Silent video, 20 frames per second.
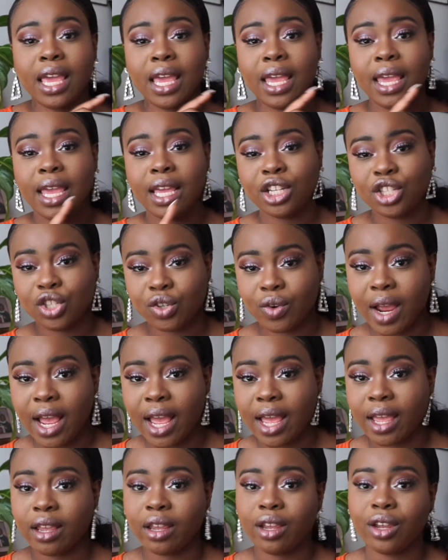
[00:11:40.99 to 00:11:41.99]
and
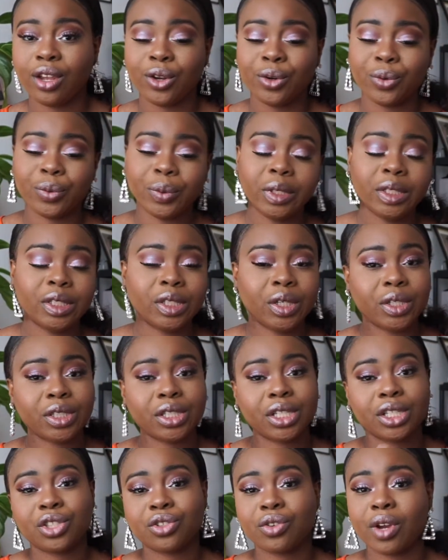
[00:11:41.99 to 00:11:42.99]
try,
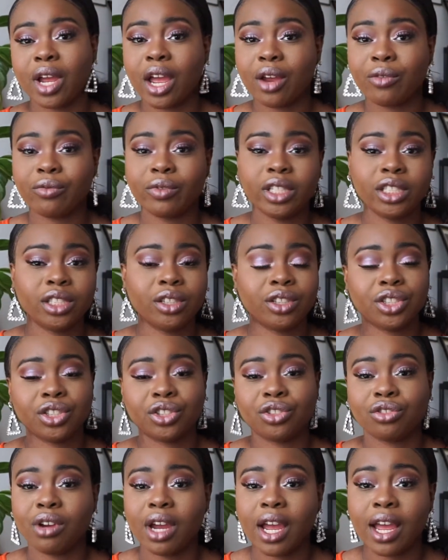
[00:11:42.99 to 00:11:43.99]
research and try, research and
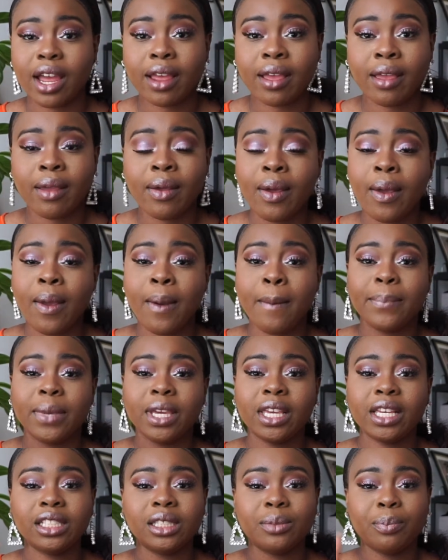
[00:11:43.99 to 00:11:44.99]
try,
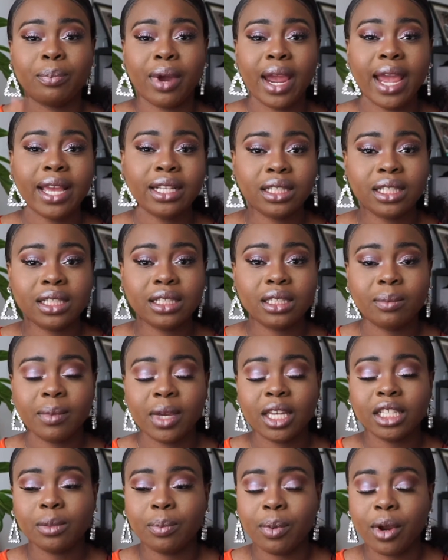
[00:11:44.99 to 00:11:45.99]
because practice
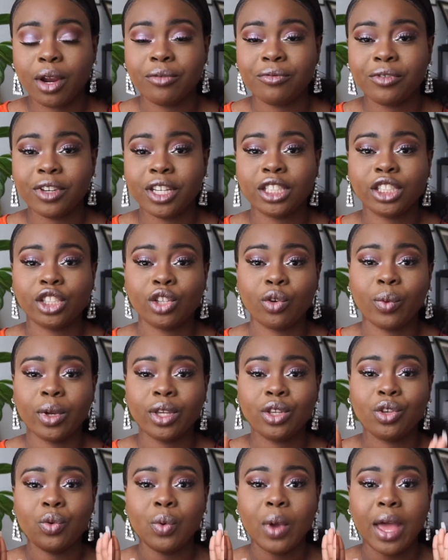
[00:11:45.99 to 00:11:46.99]
makes perfect. So
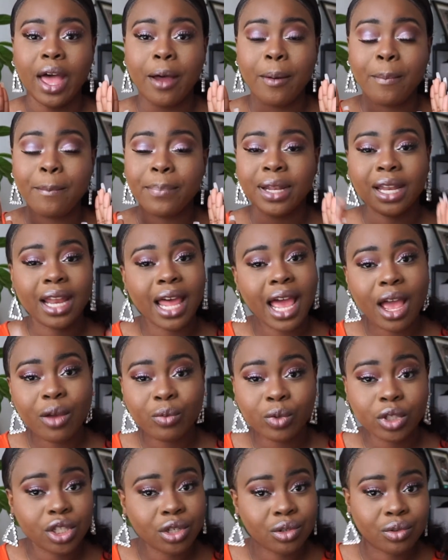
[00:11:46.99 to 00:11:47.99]
when you apply
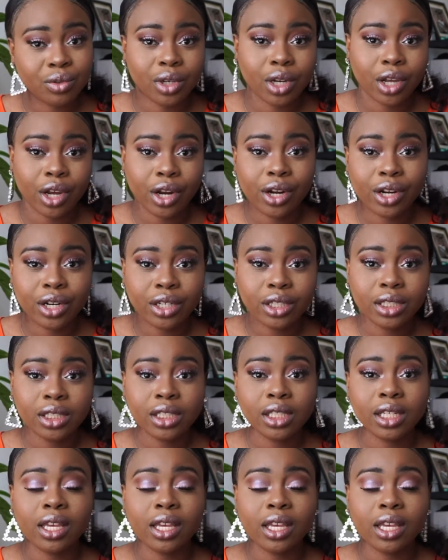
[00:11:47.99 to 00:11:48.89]
what you learned,